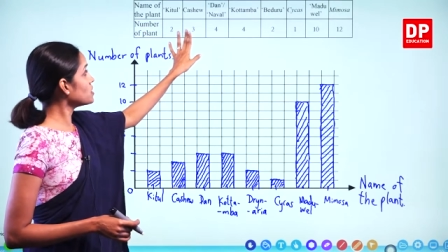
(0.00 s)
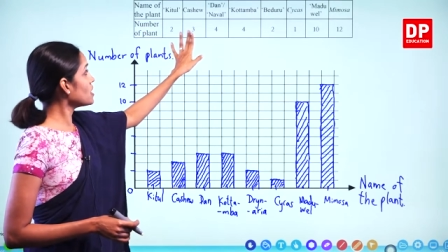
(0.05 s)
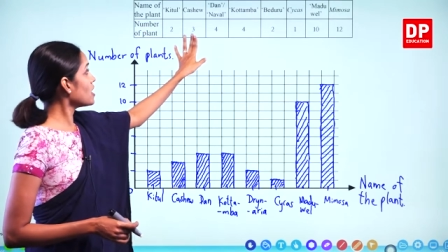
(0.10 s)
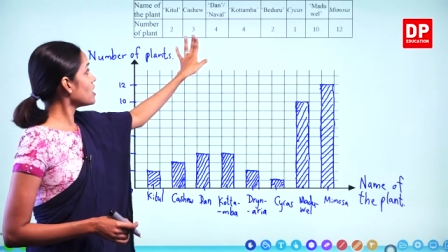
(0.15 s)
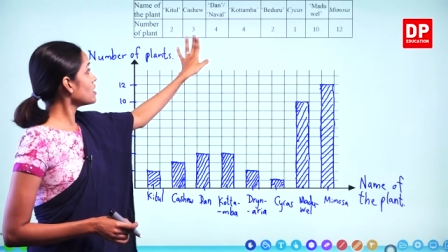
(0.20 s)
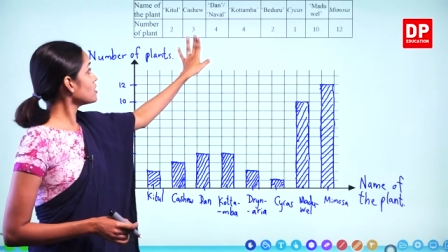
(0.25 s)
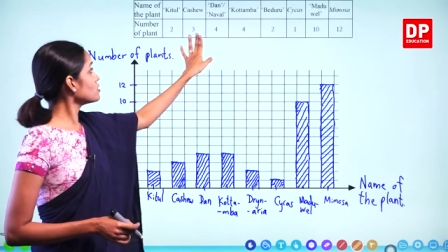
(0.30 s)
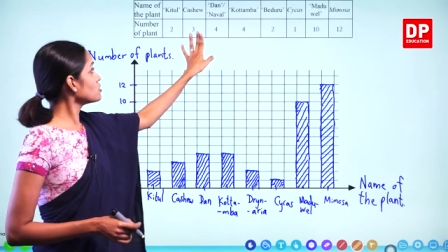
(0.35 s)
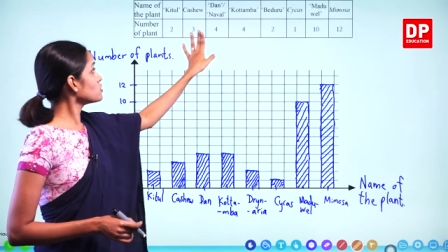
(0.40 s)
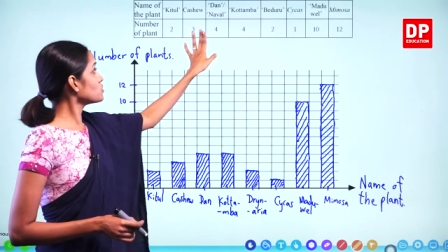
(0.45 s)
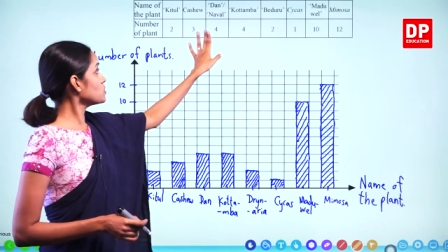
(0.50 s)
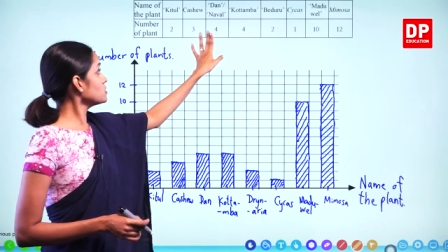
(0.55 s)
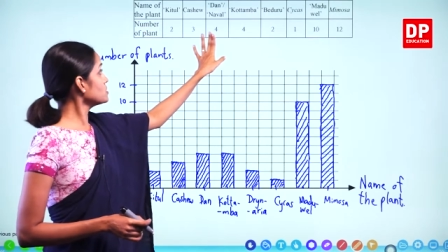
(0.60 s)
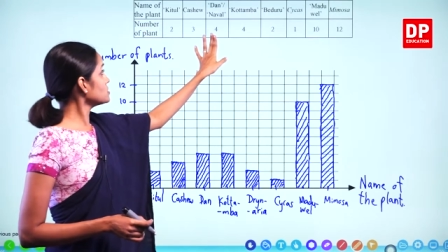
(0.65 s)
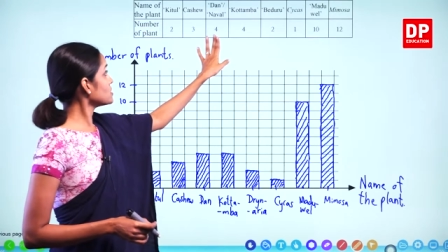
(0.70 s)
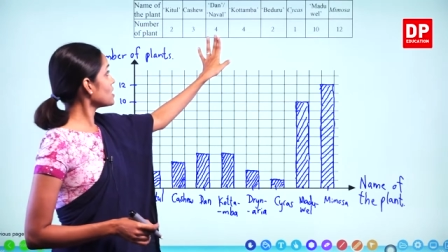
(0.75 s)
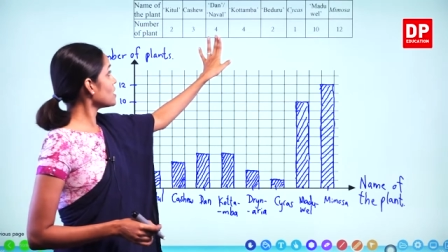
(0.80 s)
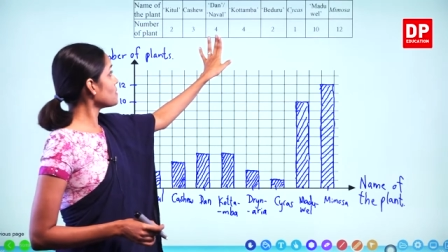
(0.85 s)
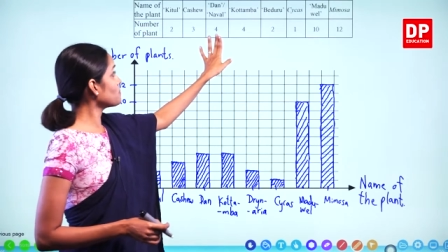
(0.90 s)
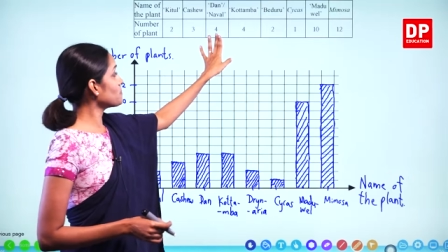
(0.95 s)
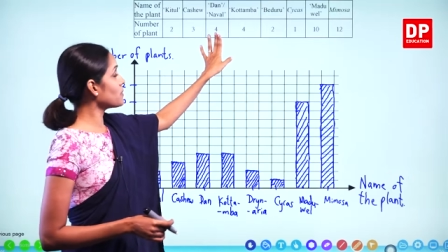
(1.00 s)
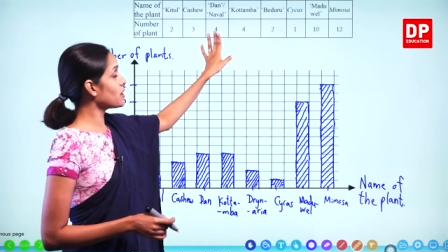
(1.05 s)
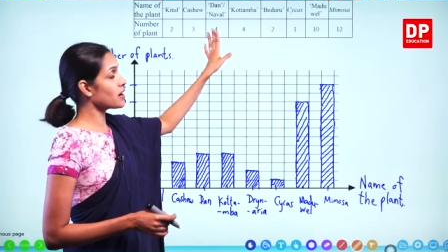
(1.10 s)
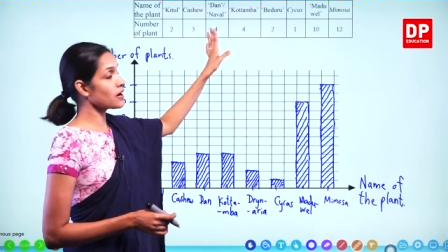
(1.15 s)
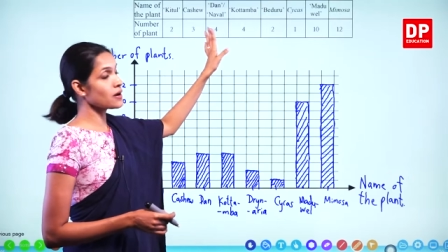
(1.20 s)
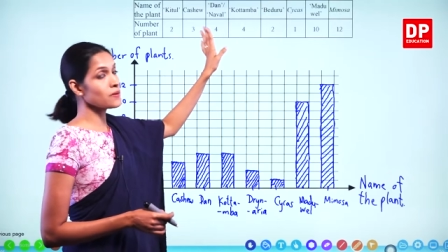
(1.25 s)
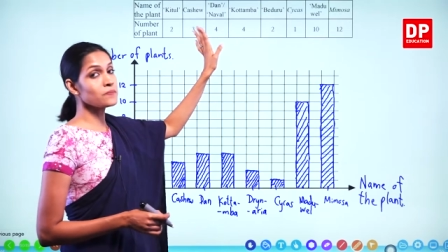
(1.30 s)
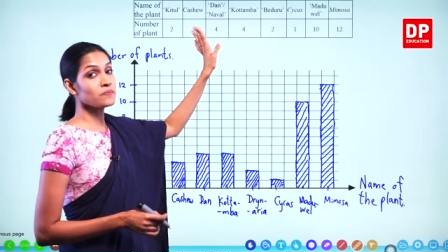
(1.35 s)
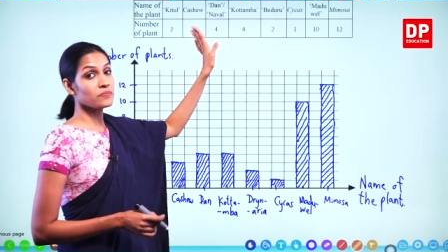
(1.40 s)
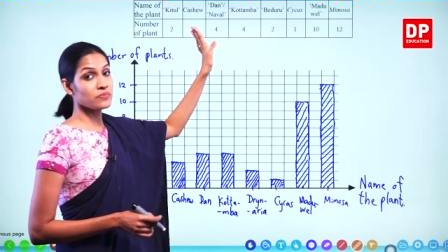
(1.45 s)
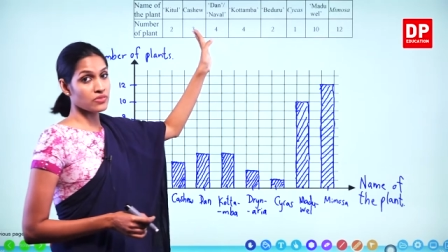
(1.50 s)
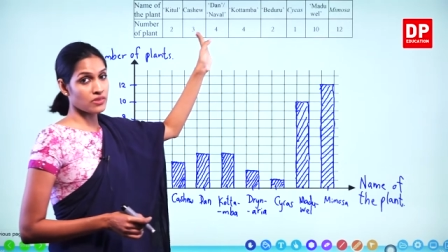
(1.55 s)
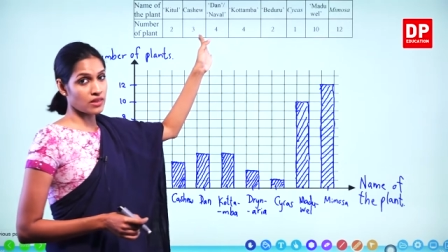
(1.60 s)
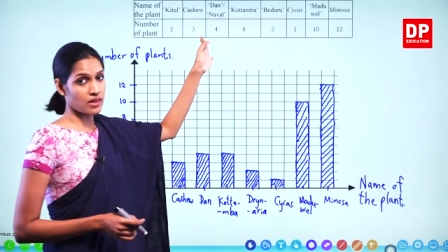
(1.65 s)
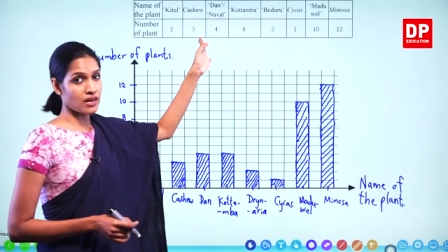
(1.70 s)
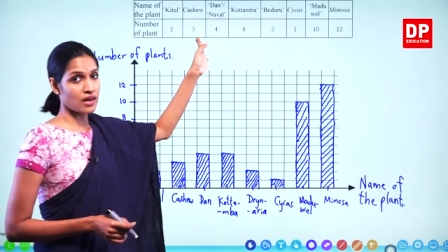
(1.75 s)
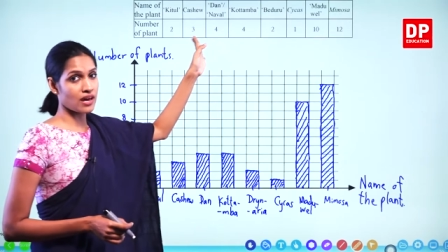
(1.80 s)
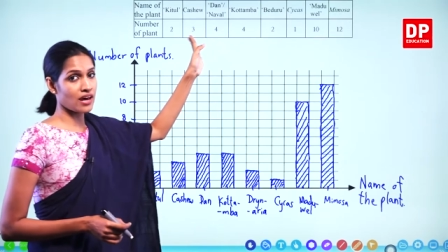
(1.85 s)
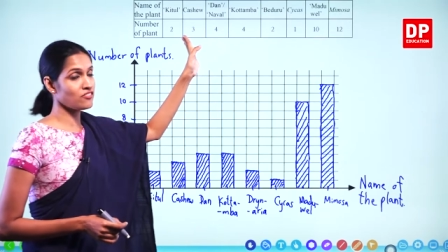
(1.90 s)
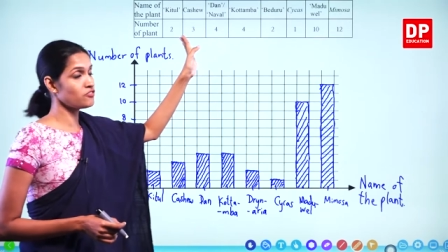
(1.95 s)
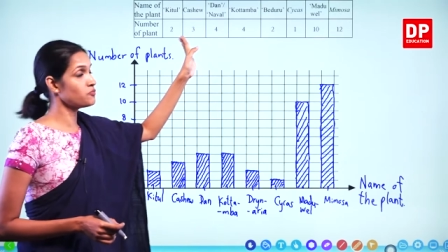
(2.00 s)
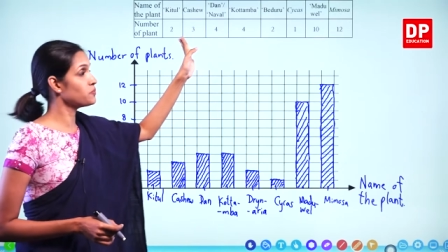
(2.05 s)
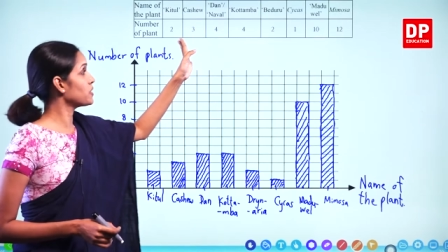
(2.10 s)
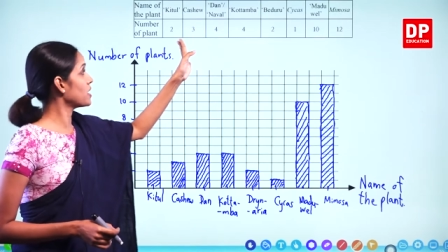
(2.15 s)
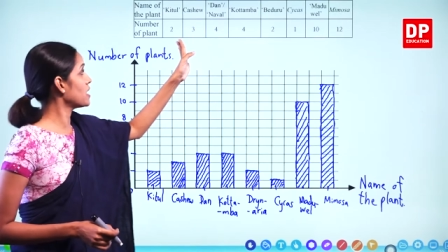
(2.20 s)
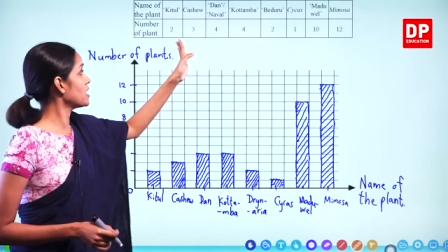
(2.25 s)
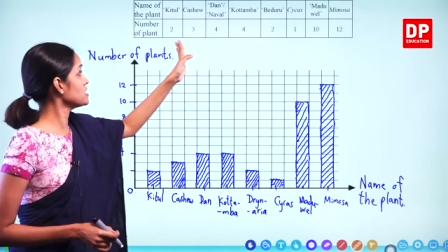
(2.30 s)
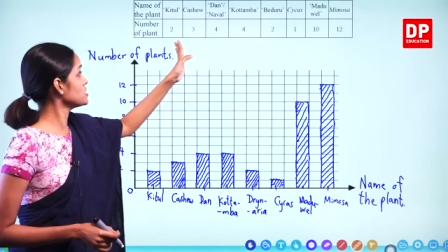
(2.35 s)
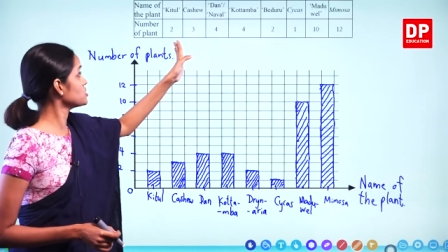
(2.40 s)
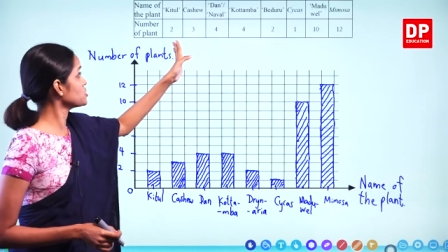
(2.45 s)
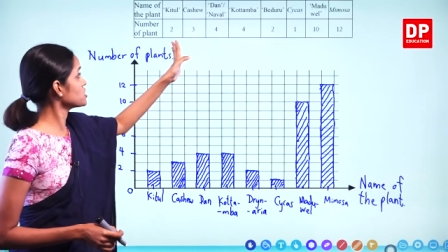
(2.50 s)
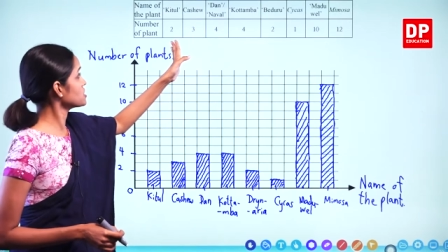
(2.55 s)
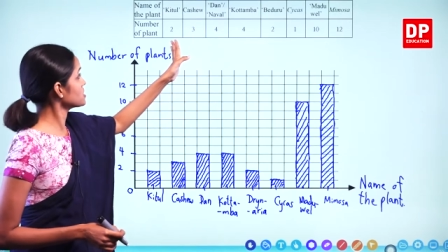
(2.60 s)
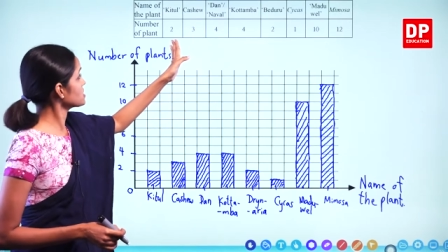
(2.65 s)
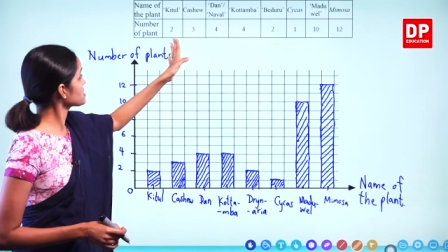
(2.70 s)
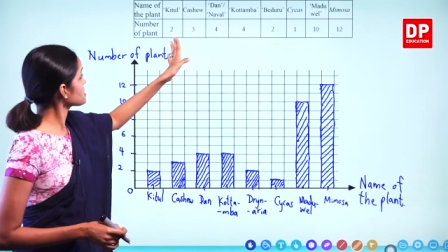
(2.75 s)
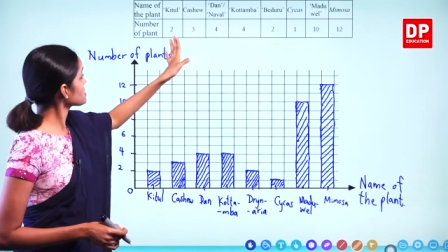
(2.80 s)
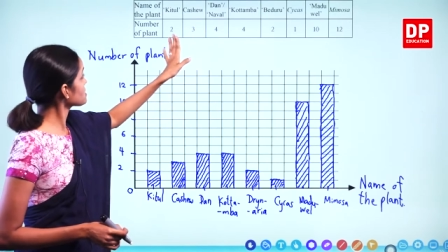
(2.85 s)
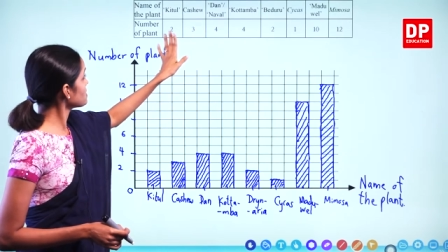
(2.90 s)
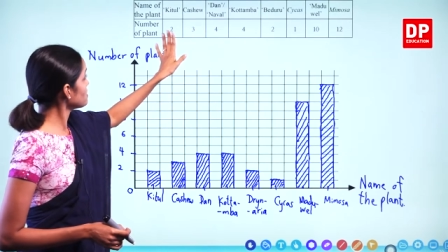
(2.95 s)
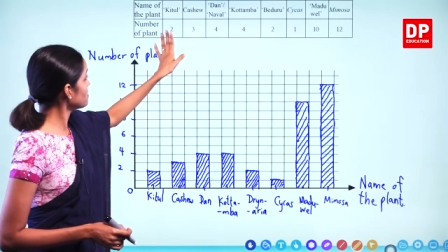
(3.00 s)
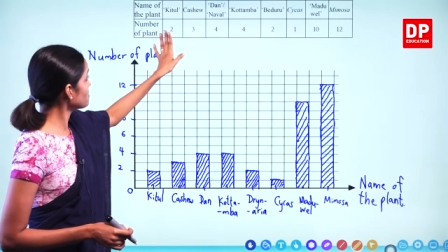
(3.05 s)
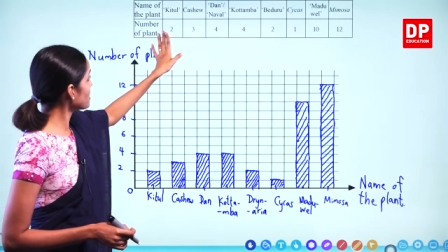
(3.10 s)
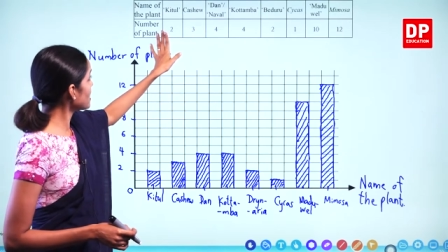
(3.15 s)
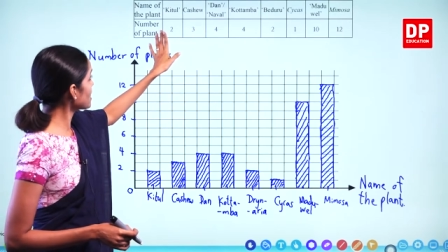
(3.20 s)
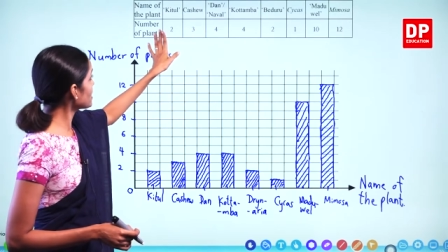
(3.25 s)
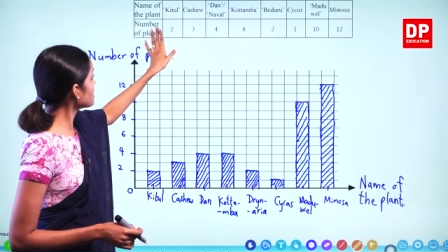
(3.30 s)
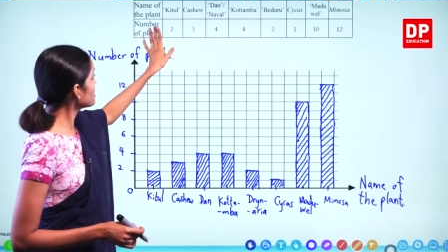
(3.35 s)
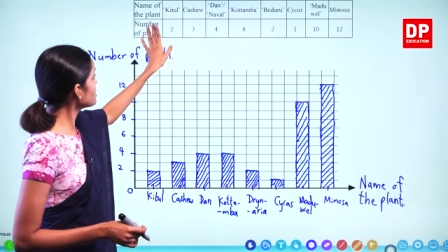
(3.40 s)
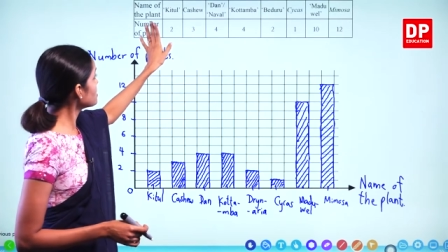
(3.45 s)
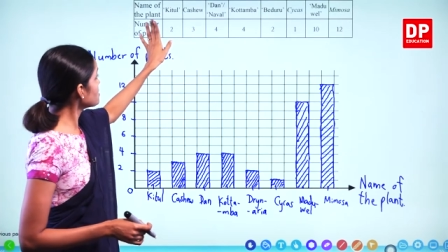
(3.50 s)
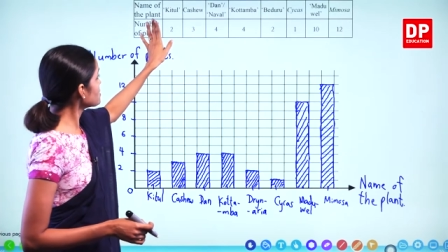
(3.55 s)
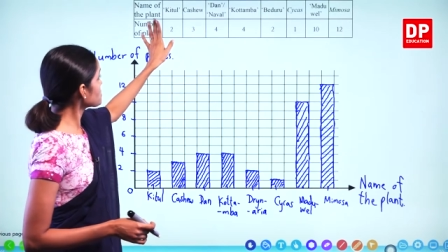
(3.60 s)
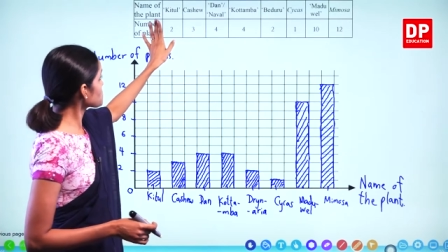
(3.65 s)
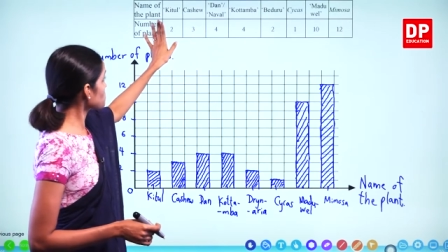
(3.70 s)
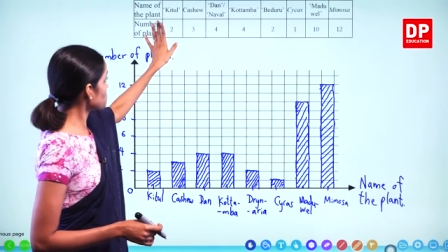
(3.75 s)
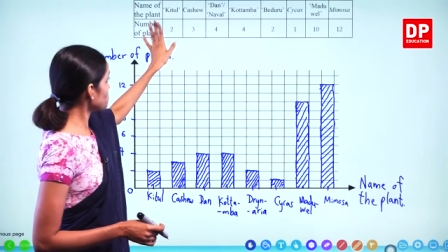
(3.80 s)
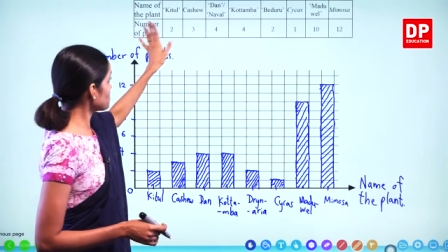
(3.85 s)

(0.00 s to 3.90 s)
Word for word: dang, kotamba, they have branches, right? So